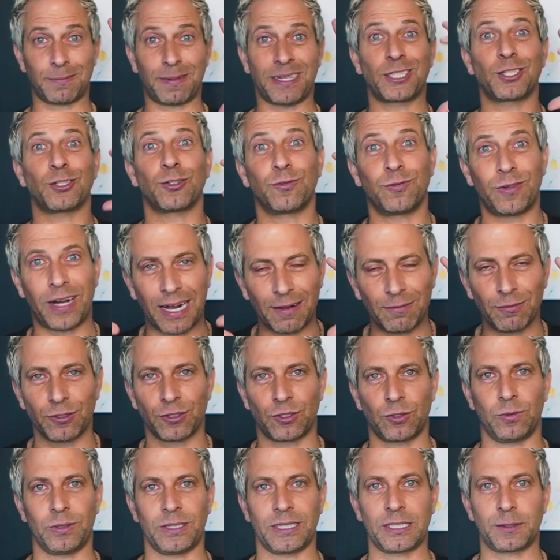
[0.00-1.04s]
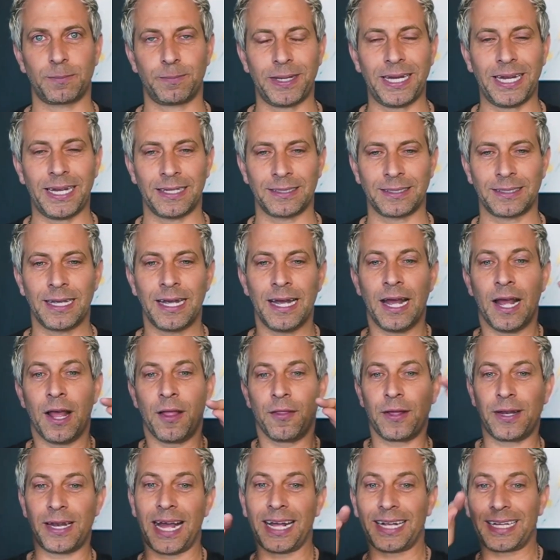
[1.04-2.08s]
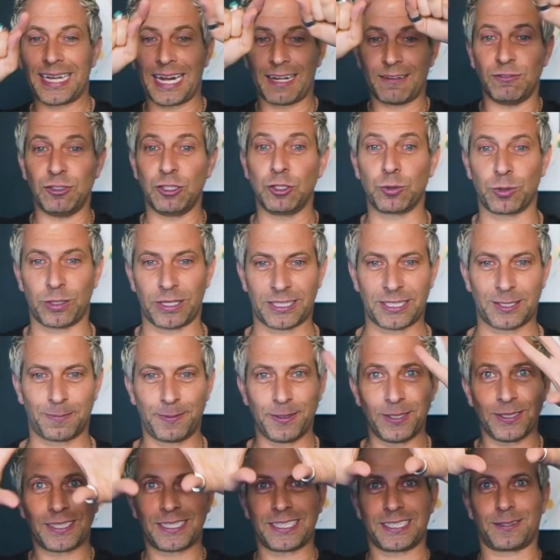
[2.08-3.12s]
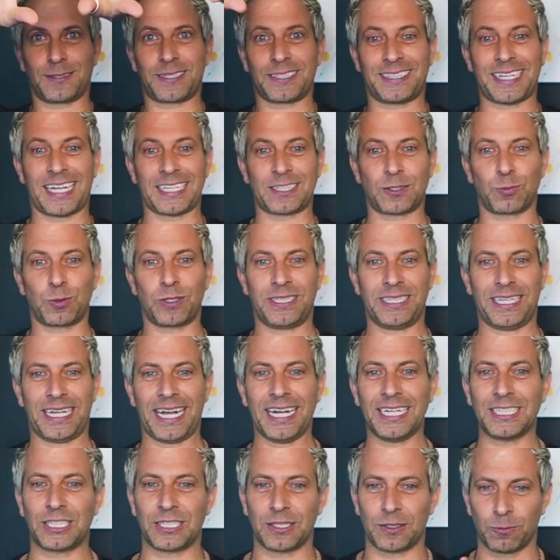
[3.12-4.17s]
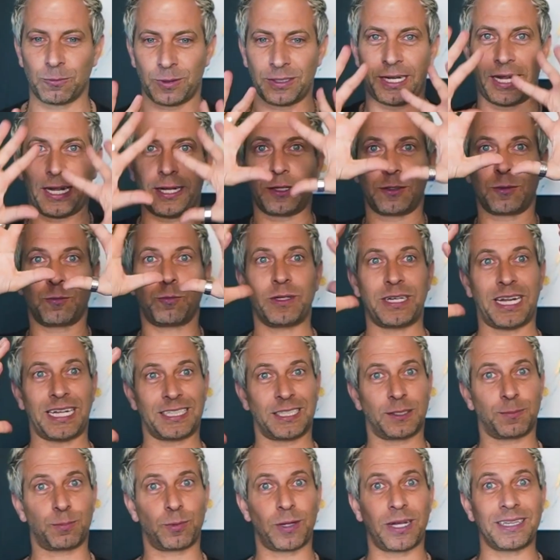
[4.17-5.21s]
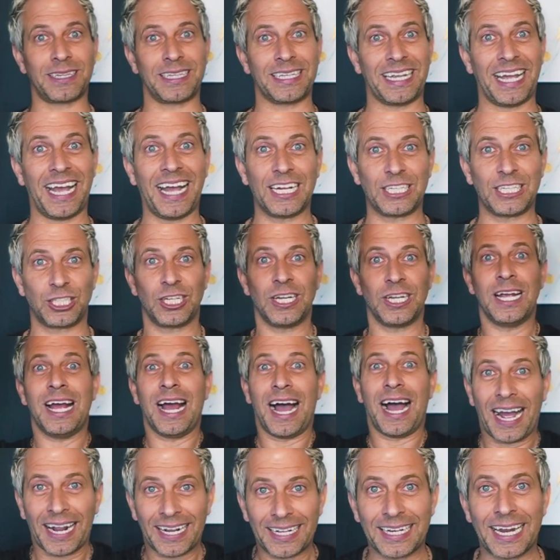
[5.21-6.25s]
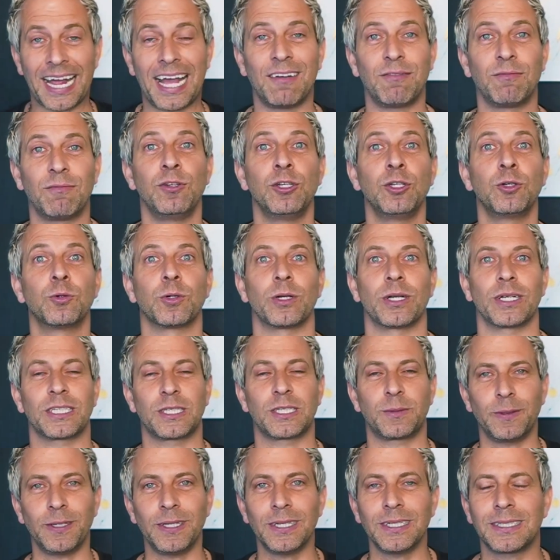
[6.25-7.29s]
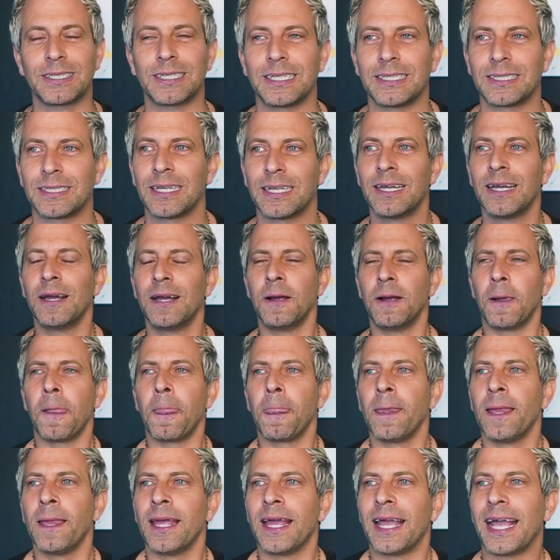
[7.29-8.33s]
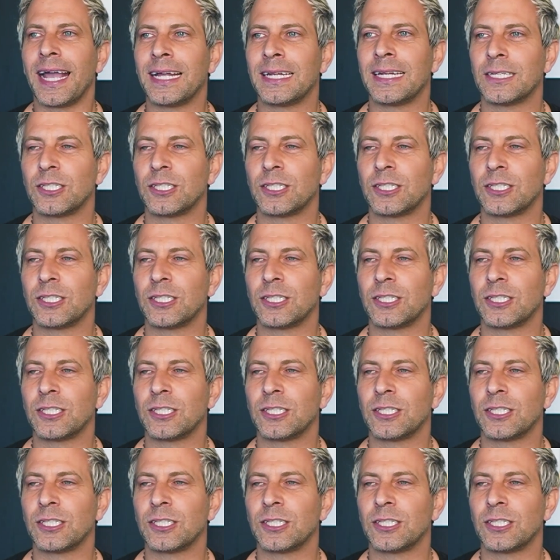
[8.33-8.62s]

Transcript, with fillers: survival zone expands, then I could have newer experiences because that's where the edge, when I when I spread the edge, I could have newer experiences. And